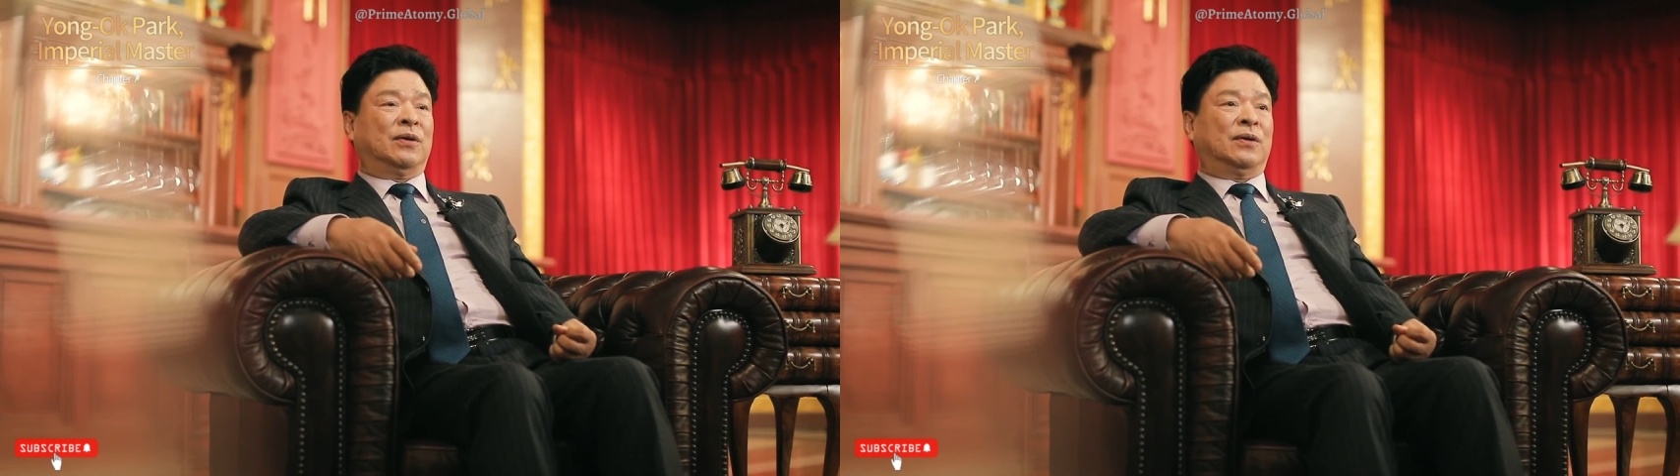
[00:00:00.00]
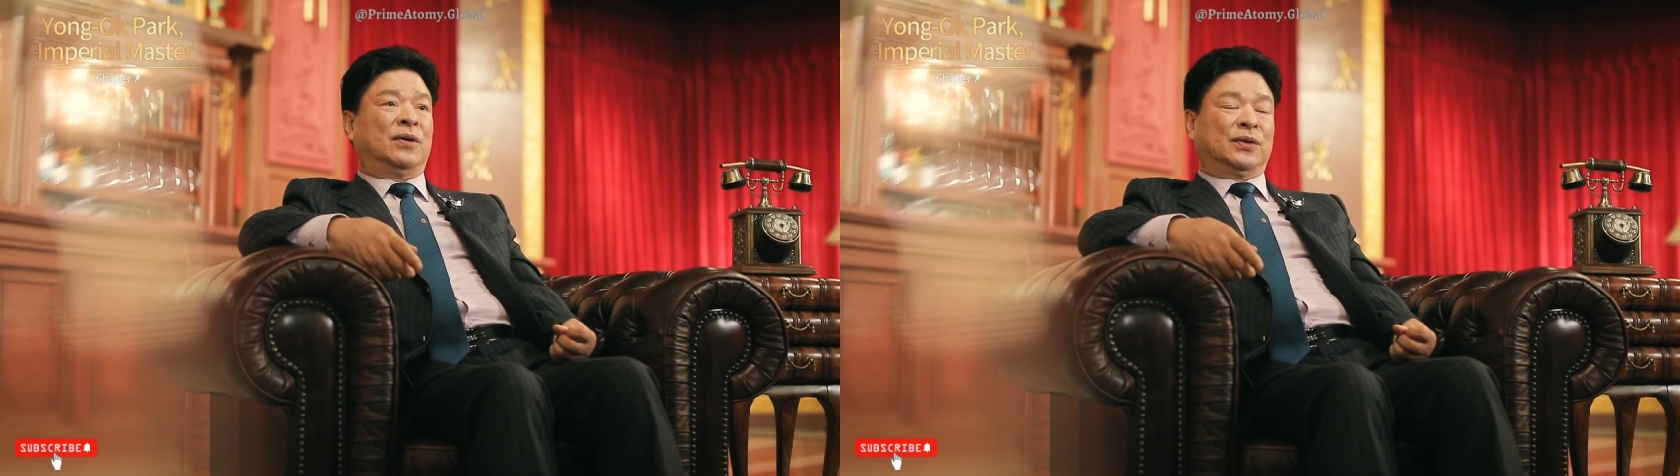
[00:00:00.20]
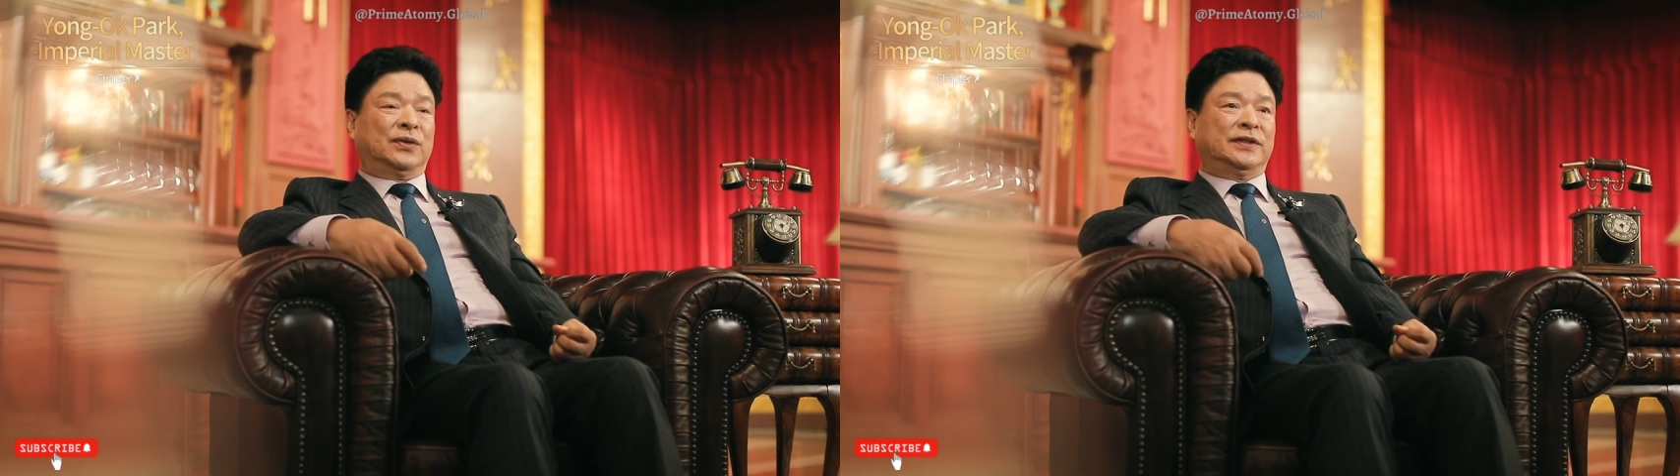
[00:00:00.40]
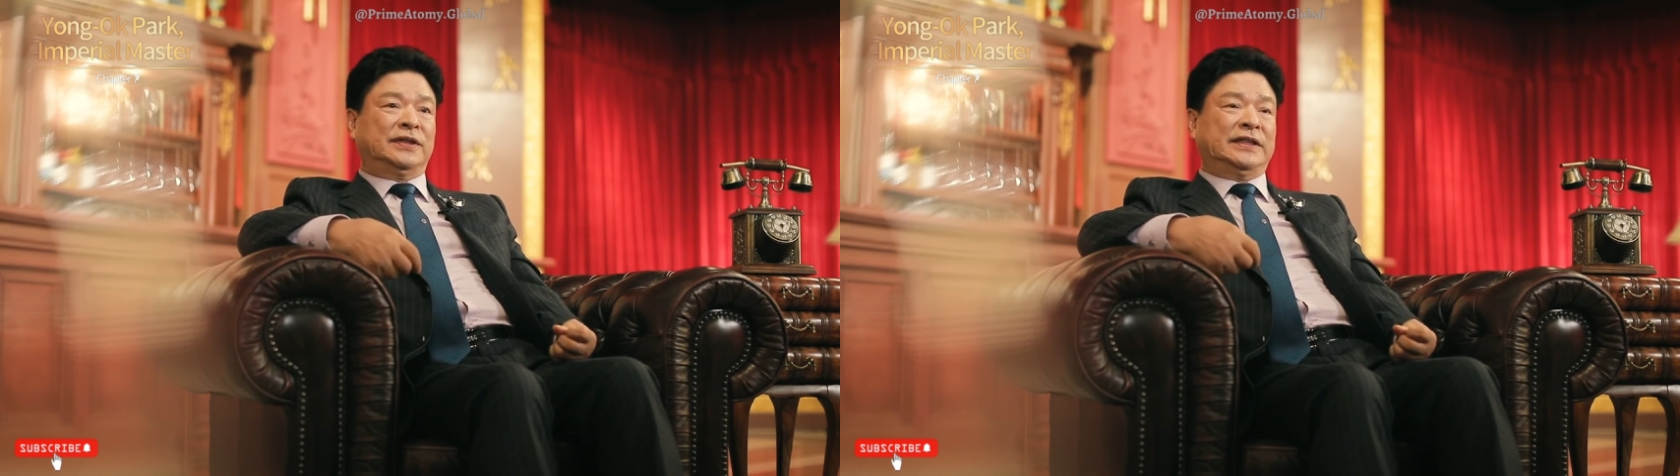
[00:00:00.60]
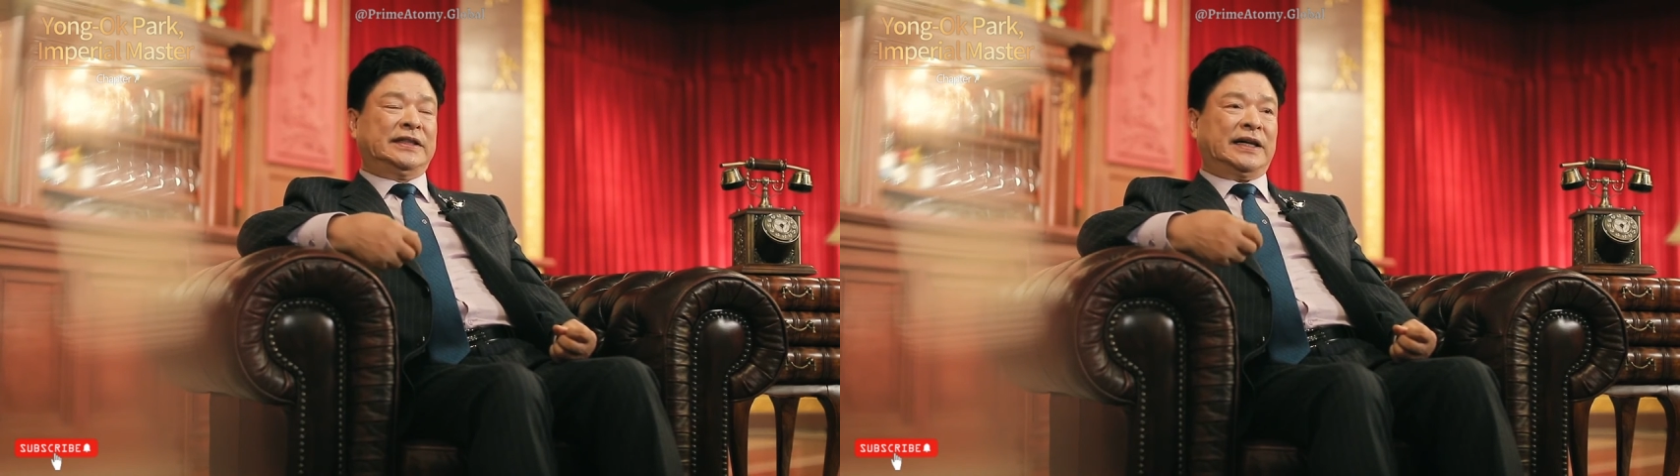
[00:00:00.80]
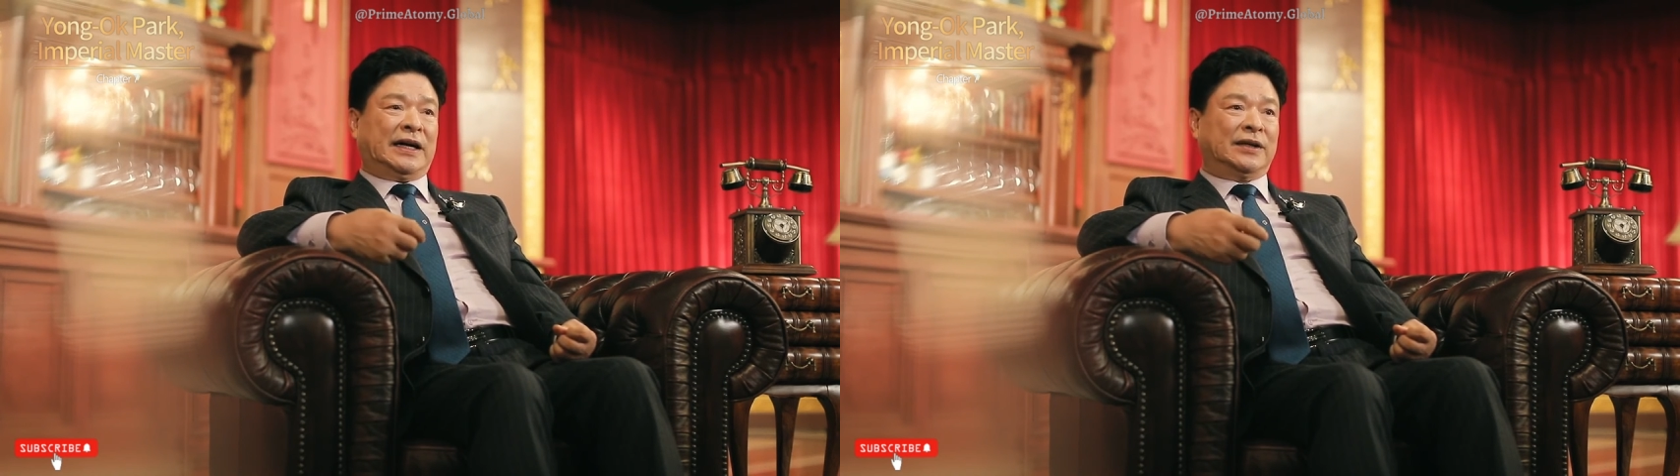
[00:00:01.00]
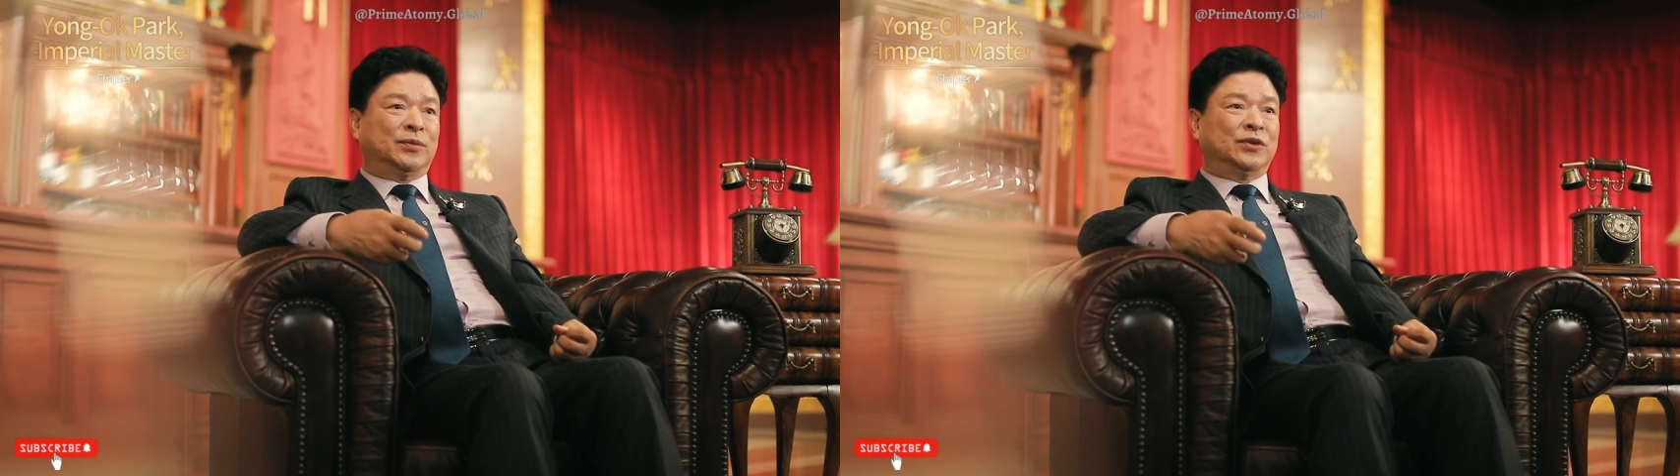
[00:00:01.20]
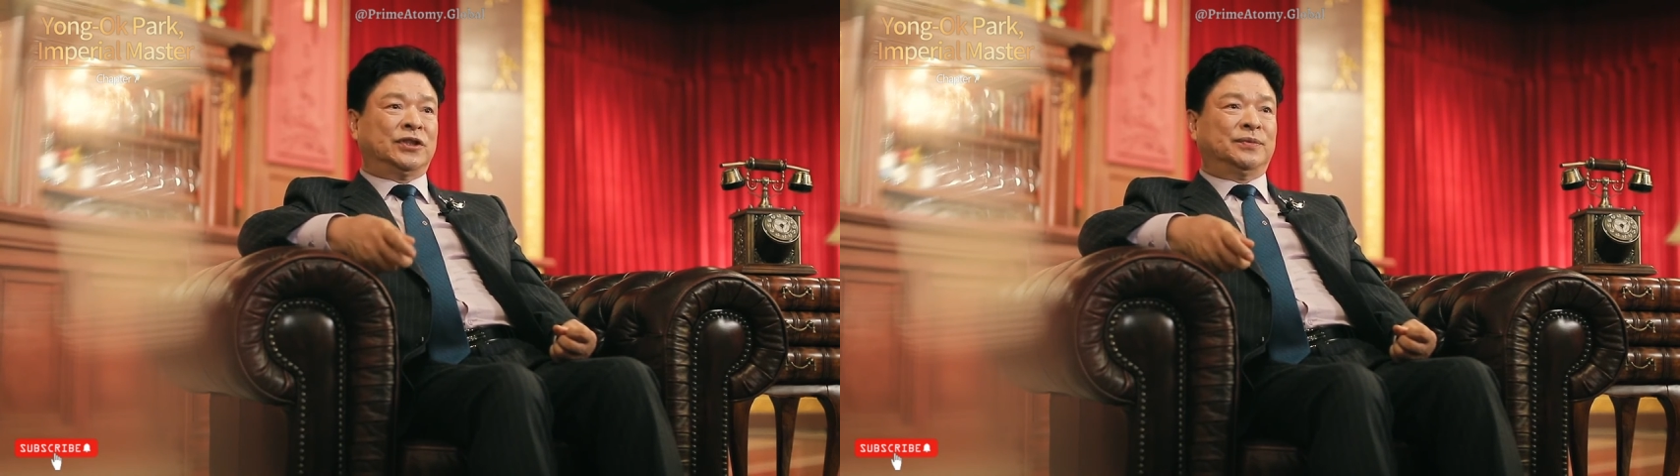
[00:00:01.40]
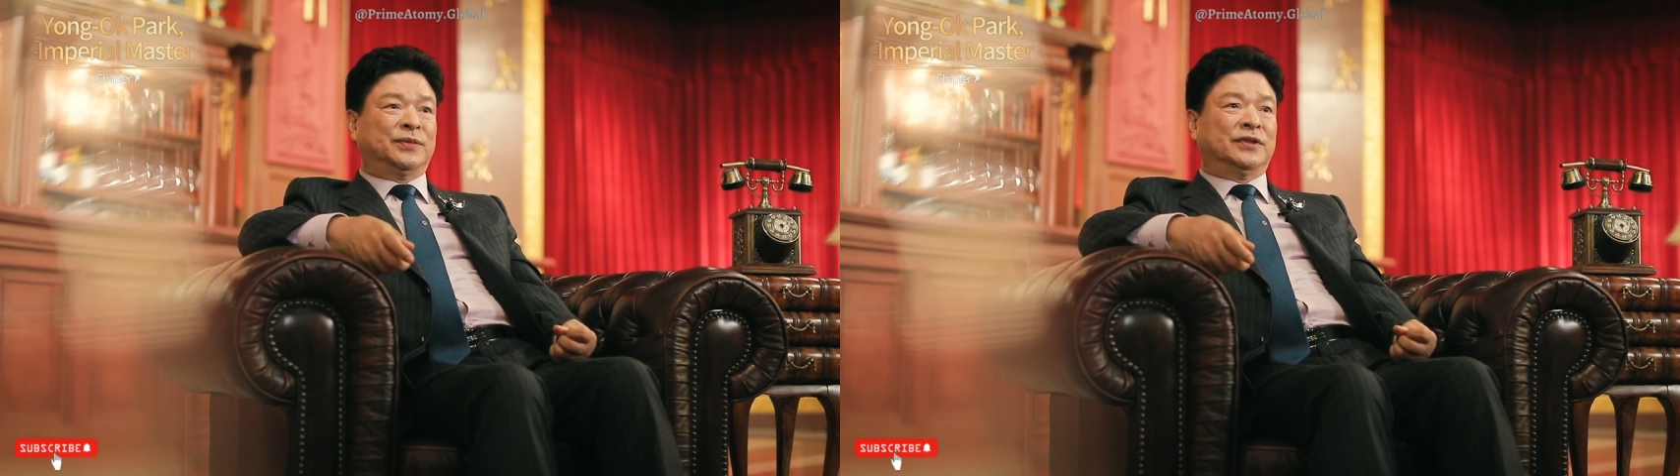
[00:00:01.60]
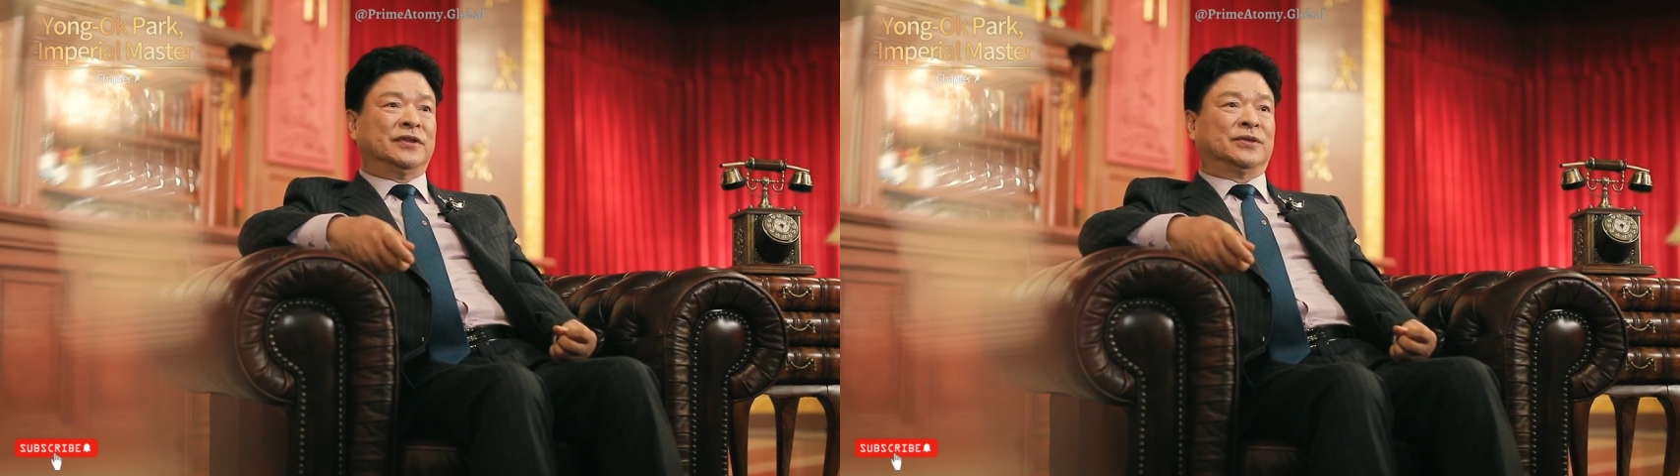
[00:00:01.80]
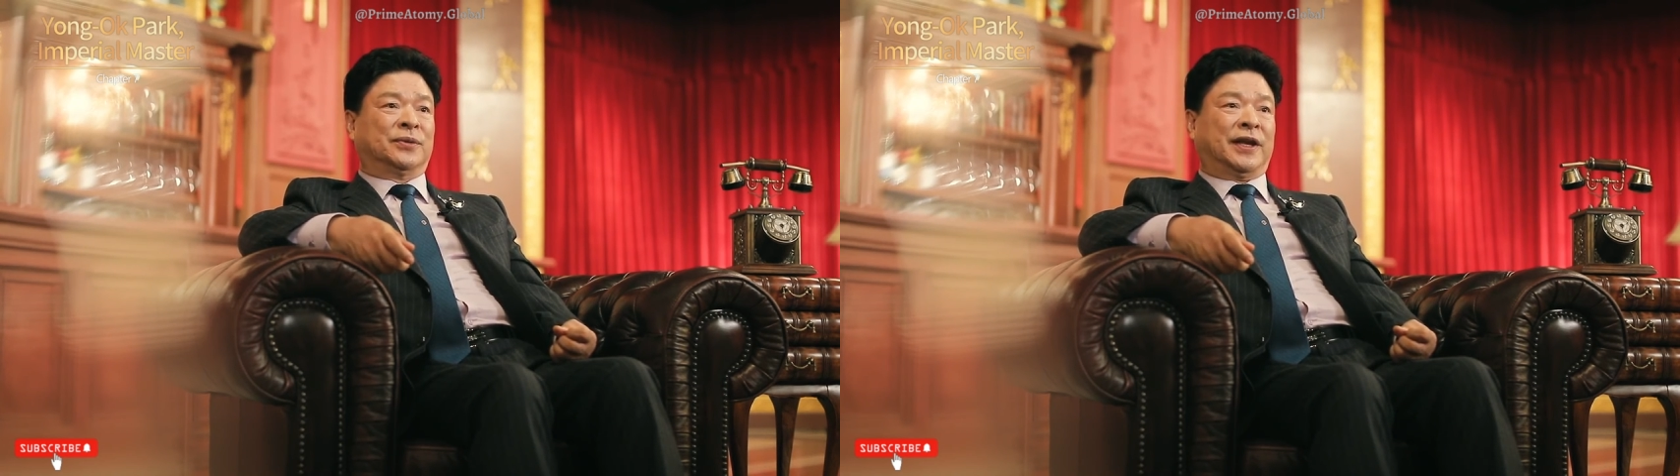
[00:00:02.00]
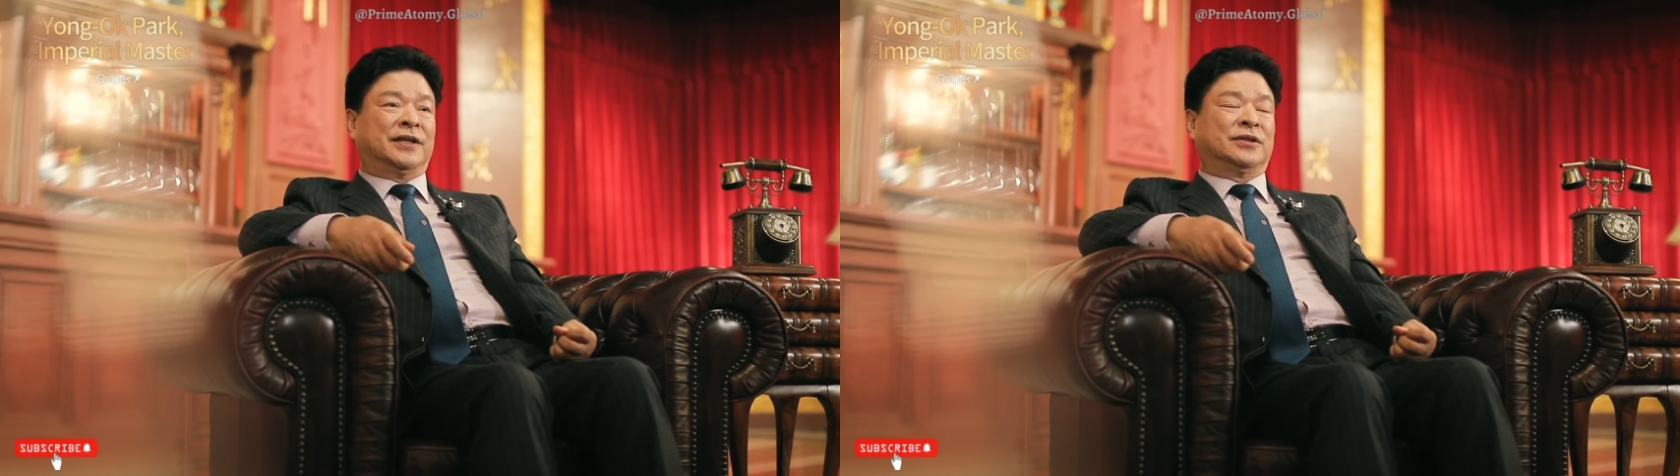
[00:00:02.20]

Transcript: So someone may be working on it right